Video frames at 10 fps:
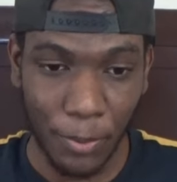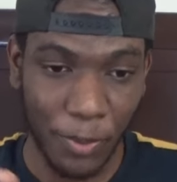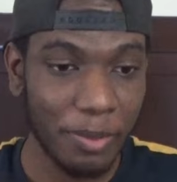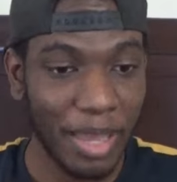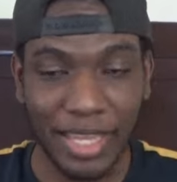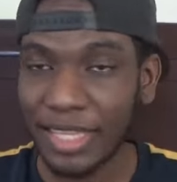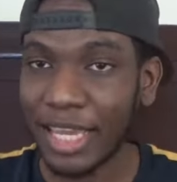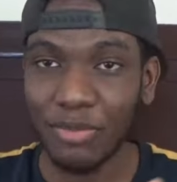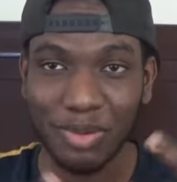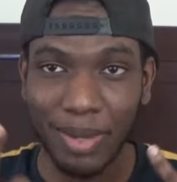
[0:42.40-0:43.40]
we back
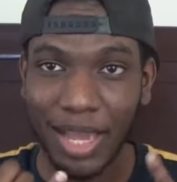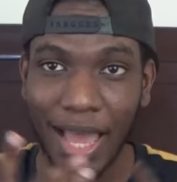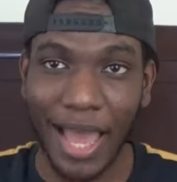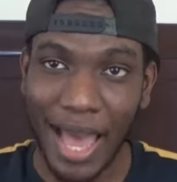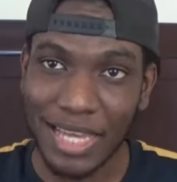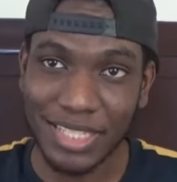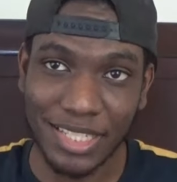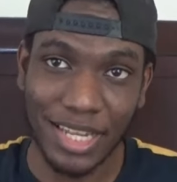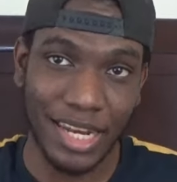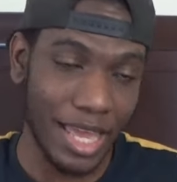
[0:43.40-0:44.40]
again with my guy
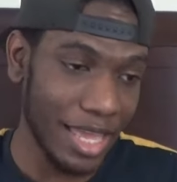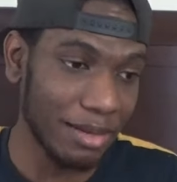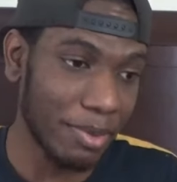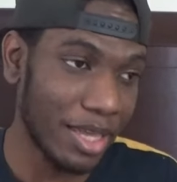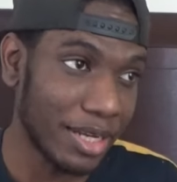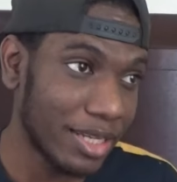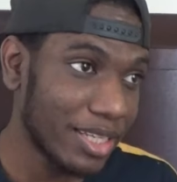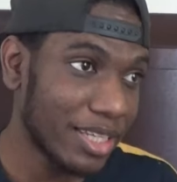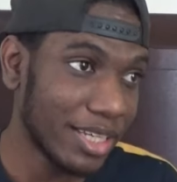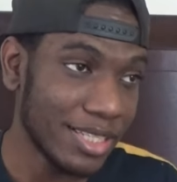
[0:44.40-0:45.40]
Aizen and a man
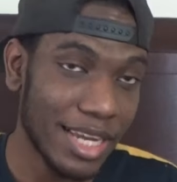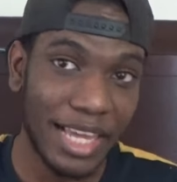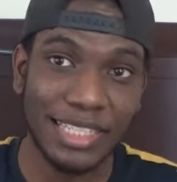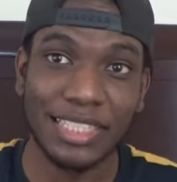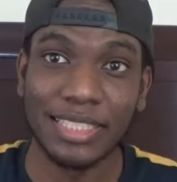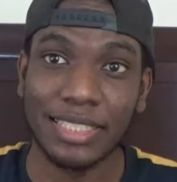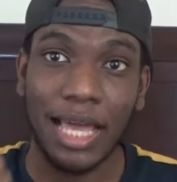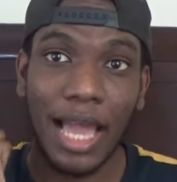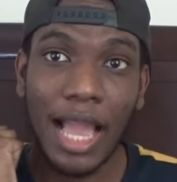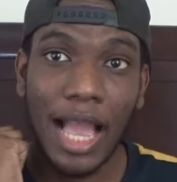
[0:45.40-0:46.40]
it's like this.
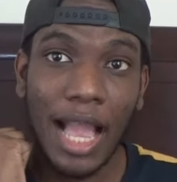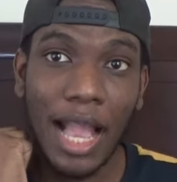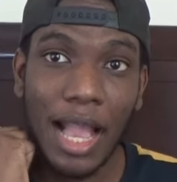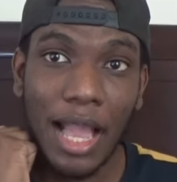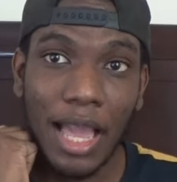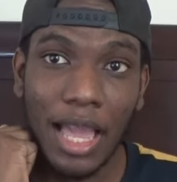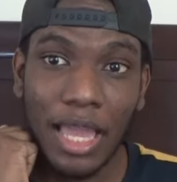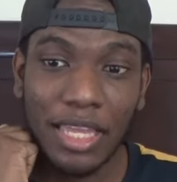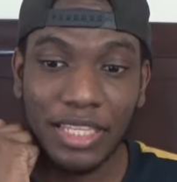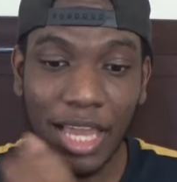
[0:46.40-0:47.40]

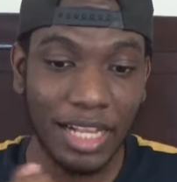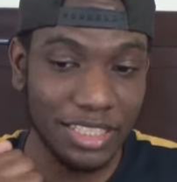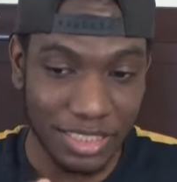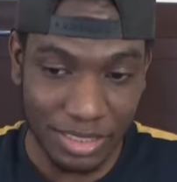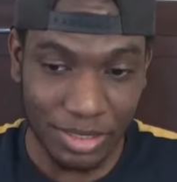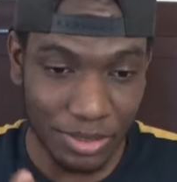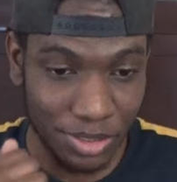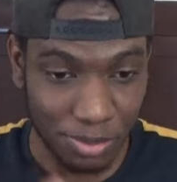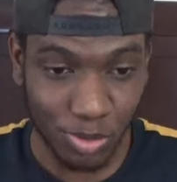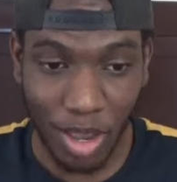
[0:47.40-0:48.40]
Y'all need to go
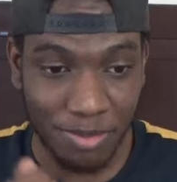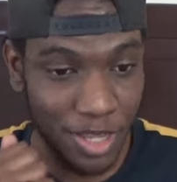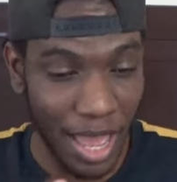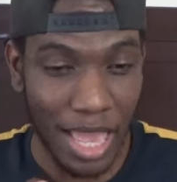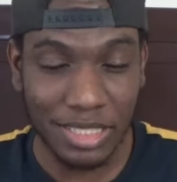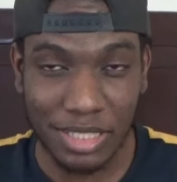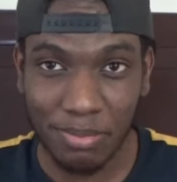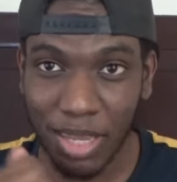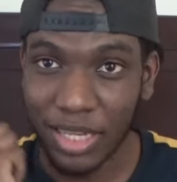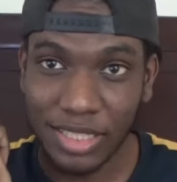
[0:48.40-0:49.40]
subscribe to Aizen,
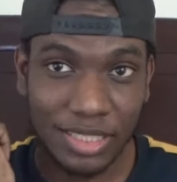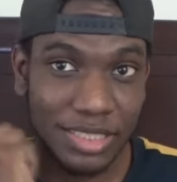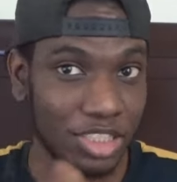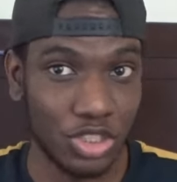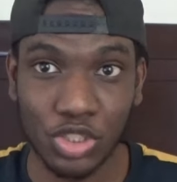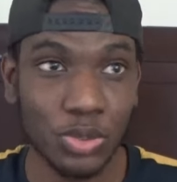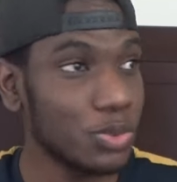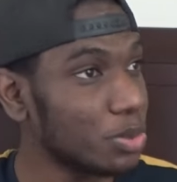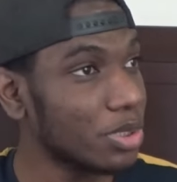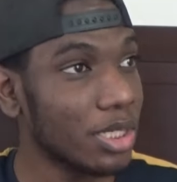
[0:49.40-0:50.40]
man, because the
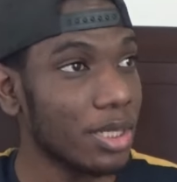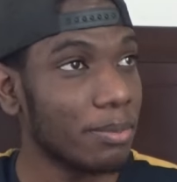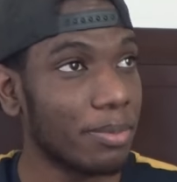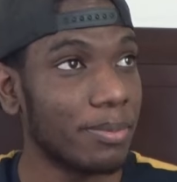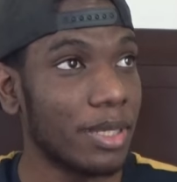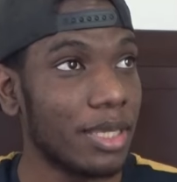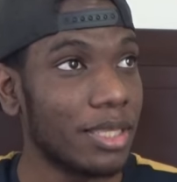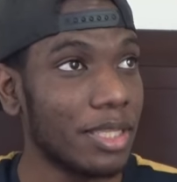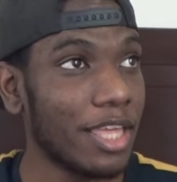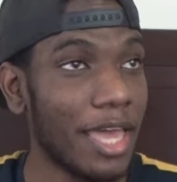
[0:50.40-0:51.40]
dude,
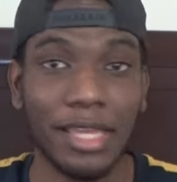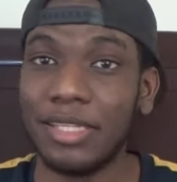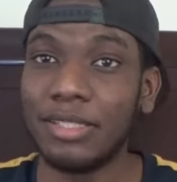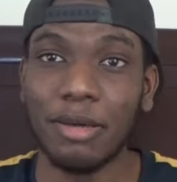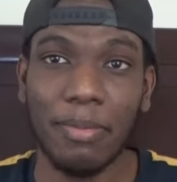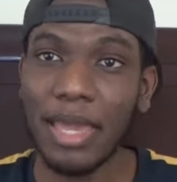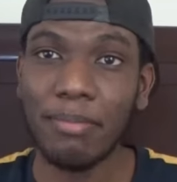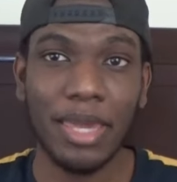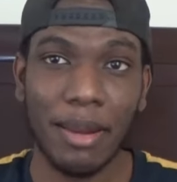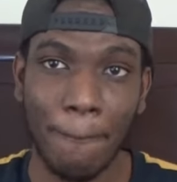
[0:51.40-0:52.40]
hey, the man
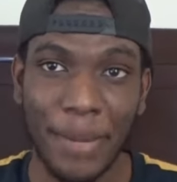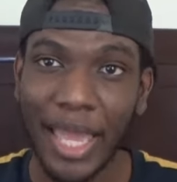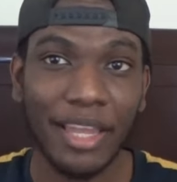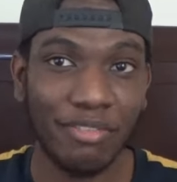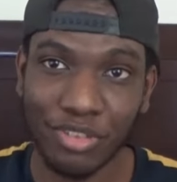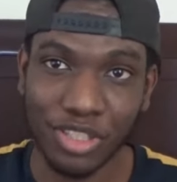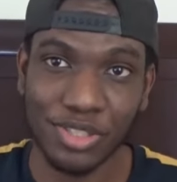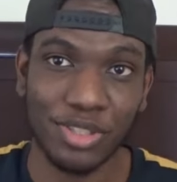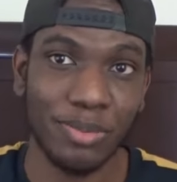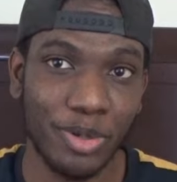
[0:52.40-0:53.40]
made a banger for the
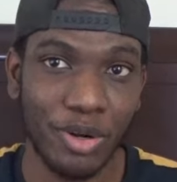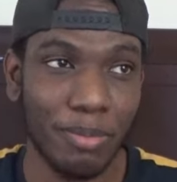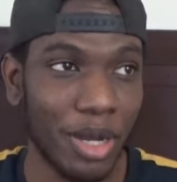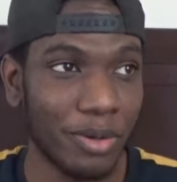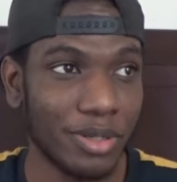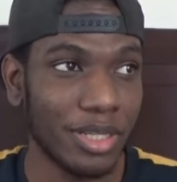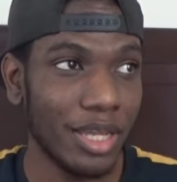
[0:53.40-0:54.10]
summer about,